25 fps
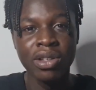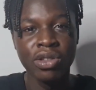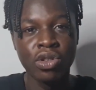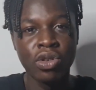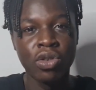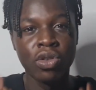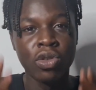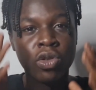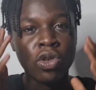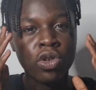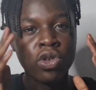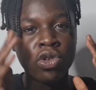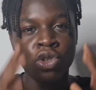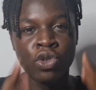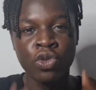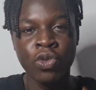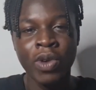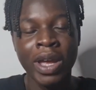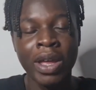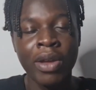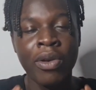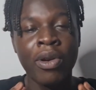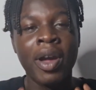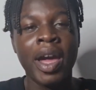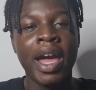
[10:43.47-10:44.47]
to lose
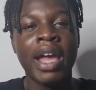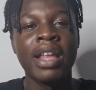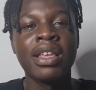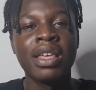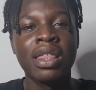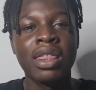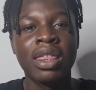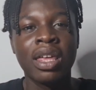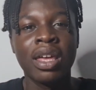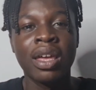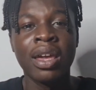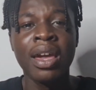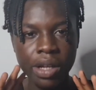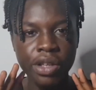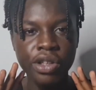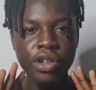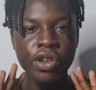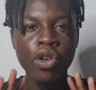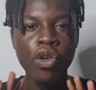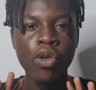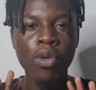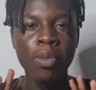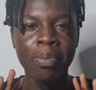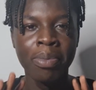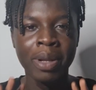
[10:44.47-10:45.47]
weight or anything, you're
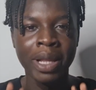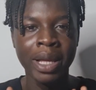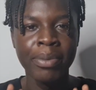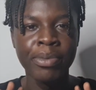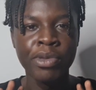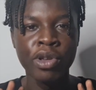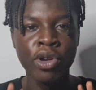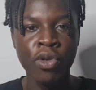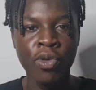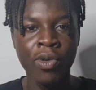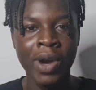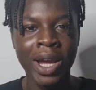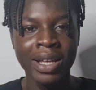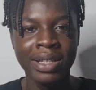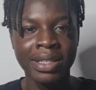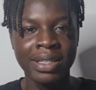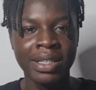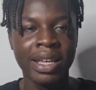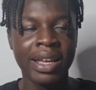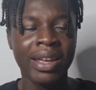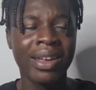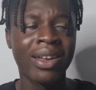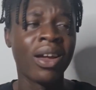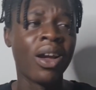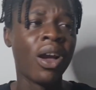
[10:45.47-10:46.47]
gonna blame your weight
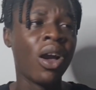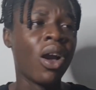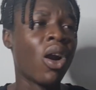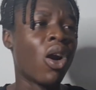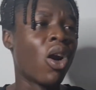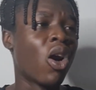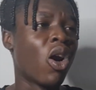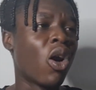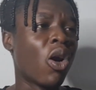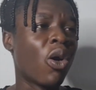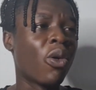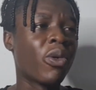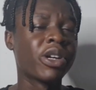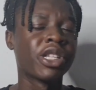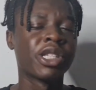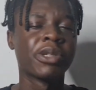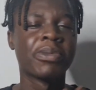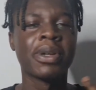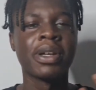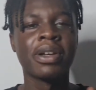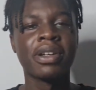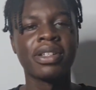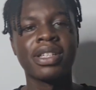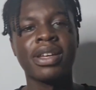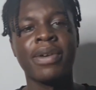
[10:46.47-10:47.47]
saying, oh, it's
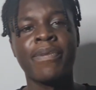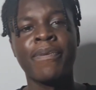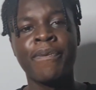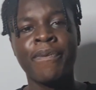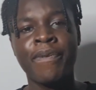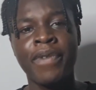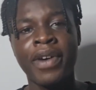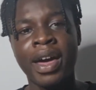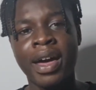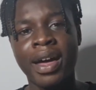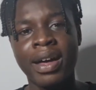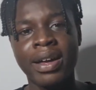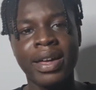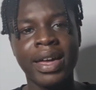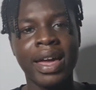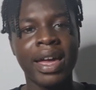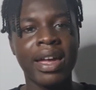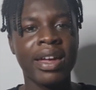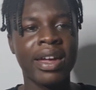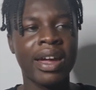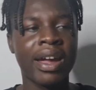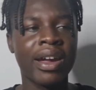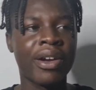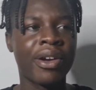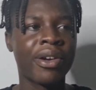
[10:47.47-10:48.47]
because I'm fat, I can't
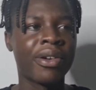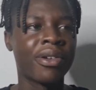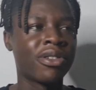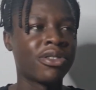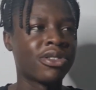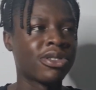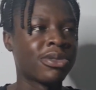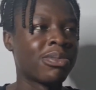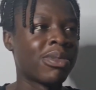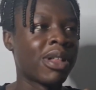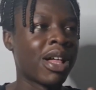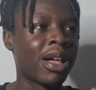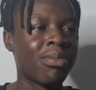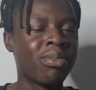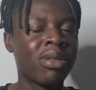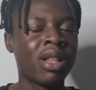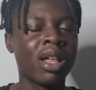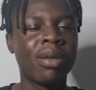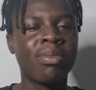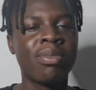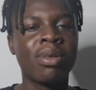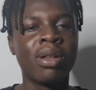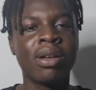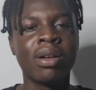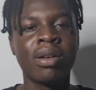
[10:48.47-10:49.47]
get girls, blah, blah,
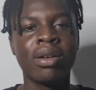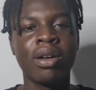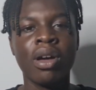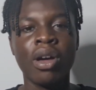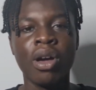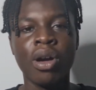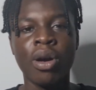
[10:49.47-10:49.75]
blah.